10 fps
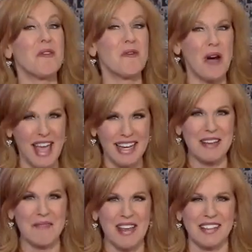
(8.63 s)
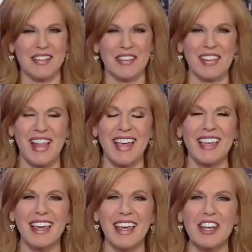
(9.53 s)
Wedding bells are
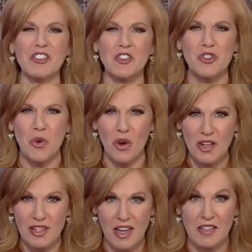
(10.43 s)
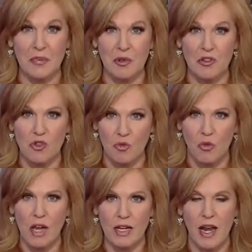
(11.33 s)
clanging at historic decibels
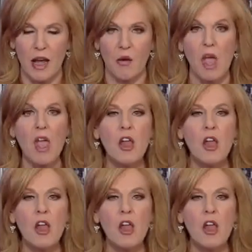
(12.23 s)
right now.